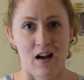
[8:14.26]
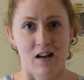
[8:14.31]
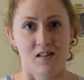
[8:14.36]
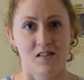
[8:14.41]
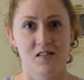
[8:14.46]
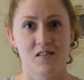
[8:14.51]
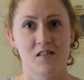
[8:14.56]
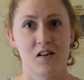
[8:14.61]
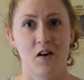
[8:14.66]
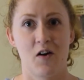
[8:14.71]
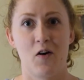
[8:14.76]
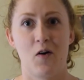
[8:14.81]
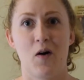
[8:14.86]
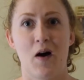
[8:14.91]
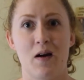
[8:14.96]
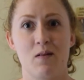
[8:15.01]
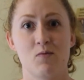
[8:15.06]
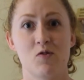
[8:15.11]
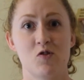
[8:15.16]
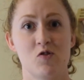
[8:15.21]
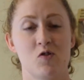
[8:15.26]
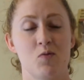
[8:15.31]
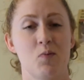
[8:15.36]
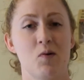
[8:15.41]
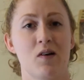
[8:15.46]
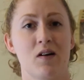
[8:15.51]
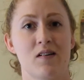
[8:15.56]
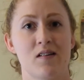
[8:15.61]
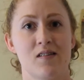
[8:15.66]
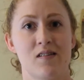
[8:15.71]
So I'm
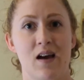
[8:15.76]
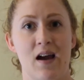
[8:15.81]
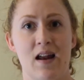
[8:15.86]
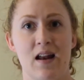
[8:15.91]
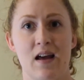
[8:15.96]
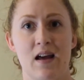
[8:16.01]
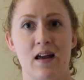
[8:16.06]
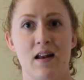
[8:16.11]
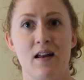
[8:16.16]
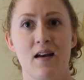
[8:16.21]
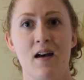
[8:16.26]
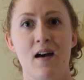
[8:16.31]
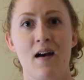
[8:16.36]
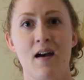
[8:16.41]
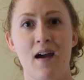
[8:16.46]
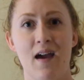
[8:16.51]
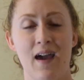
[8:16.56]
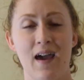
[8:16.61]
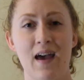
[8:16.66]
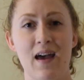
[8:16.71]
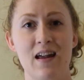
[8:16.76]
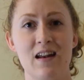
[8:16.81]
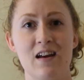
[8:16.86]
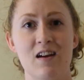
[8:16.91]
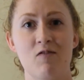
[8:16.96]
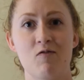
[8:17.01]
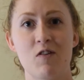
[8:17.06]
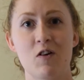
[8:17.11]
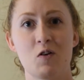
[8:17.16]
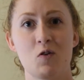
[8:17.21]
super excited. And
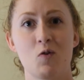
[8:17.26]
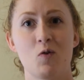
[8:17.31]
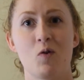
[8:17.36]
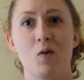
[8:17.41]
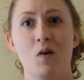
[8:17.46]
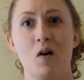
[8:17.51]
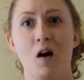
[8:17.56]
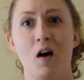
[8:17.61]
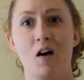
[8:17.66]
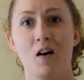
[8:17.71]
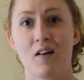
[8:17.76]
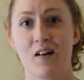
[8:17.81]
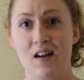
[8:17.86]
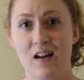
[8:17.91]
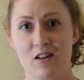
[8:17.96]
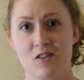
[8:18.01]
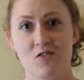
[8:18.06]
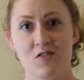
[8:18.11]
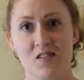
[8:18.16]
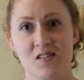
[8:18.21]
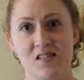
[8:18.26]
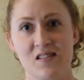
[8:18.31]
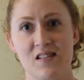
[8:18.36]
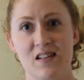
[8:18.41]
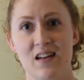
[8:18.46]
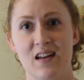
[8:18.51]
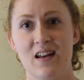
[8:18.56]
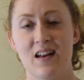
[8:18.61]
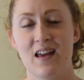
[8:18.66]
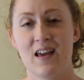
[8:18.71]
if you are
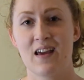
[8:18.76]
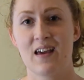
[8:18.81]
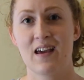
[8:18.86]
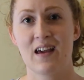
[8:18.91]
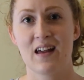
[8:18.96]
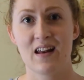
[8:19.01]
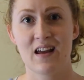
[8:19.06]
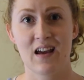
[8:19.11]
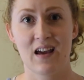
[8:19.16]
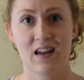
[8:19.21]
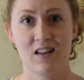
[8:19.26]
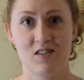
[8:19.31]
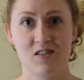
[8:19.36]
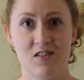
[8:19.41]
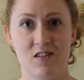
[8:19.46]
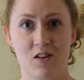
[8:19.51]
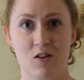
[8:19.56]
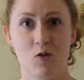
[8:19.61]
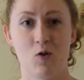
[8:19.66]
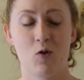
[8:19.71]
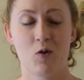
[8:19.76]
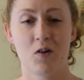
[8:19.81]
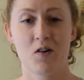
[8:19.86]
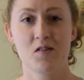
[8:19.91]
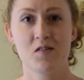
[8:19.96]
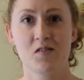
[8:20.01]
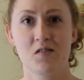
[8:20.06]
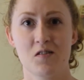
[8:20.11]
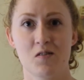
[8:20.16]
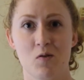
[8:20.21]
interested in getting into the
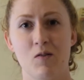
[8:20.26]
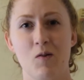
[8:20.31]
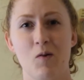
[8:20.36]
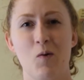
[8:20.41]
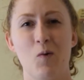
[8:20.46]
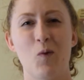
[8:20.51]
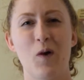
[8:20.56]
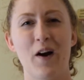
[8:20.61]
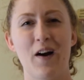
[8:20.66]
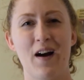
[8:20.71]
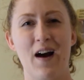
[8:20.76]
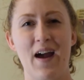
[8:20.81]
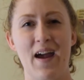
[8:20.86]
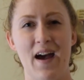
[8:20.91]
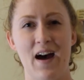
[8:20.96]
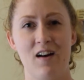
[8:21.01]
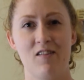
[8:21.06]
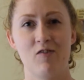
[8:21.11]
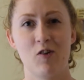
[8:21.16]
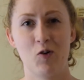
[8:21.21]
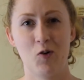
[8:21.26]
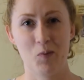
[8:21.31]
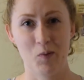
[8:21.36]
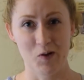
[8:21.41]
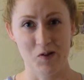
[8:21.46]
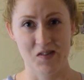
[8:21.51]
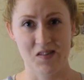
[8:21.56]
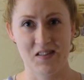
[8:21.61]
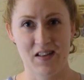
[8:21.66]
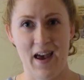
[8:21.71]
course, where I have
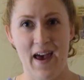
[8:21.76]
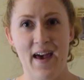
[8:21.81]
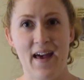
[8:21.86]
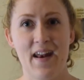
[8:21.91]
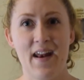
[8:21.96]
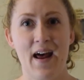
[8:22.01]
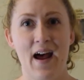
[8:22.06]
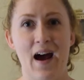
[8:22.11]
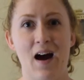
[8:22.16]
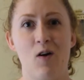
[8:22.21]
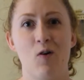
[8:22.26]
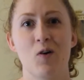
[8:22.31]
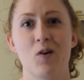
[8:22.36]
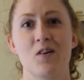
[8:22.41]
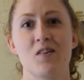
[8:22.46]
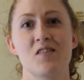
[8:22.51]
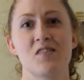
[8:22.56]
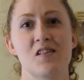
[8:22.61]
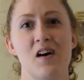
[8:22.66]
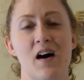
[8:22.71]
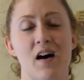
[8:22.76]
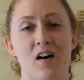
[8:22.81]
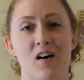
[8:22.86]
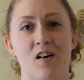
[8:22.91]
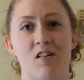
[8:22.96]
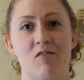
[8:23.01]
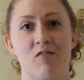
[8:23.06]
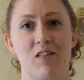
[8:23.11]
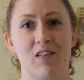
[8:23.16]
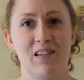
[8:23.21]
almost 10 hours
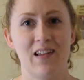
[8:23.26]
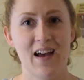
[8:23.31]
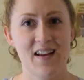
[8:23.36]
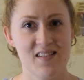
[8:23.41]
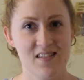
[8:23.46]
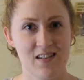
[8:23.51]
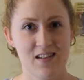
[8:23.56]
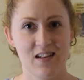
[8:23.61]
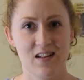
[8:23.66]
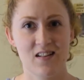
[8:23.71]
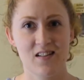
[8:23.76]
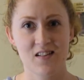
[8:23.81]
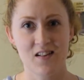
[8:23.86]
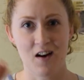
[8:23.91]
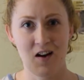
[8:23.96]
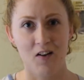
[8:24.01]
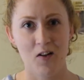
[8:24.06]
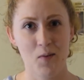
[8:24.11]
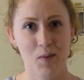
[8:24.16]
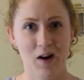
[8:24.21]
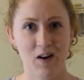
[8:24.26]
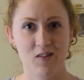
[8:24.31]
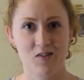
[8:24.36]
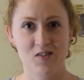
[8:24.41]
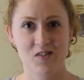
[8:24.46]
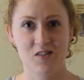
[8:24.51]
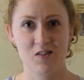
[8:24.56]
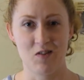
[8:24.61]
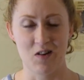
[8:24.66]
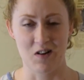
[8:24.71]
of lessons all about
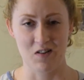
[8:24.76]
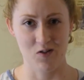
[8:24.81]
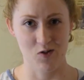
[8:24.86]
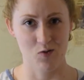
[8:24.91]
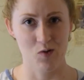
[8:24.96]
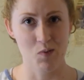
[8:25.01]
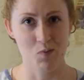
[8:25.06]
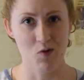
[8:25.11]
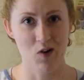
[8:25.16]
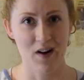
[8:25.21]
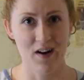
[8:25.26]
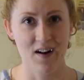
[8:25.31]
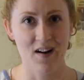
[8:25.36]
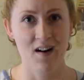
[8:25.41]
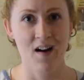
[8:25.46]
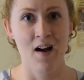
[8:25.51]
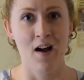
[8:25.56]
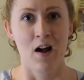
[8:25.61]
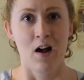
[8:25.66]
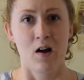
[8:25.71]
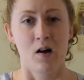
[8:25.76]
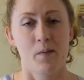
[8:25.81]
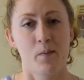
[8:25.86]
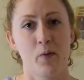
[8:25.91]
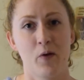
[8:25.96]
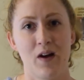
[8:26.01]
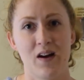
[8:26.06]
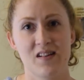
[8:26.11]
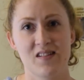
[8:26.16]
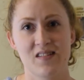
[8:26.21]
sewing swimwear,
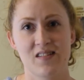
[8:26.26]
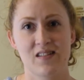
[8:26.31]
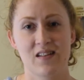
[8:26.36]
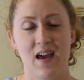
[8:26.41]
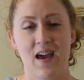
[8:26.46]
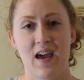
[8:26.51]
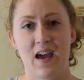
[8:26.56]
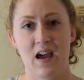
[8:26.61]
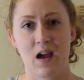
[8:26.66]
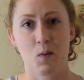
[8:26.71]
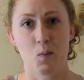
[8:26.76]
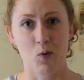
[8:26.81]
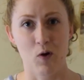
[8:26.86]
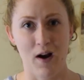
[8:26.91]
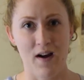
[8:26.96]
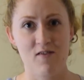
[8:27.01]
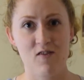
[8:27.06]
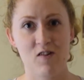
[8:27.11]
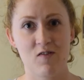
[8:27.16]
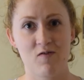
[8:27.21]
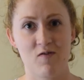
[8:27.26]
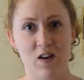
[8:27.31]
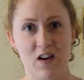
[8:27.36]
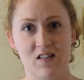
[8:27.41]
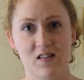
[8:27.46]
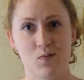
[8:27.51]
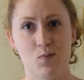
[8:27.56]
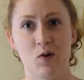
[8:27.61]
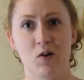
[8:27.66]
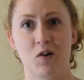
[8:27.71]
plus a private
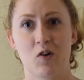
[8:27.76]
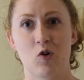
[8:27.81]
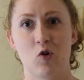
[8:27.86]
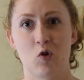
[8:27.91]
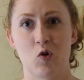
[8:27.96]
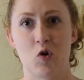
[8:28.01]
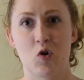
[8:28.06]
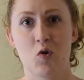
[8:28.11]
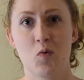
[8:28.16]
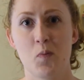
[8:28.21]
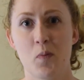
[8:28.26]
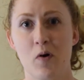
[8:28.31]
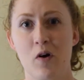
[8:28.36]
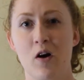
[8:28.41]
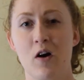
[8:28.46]
Facebook group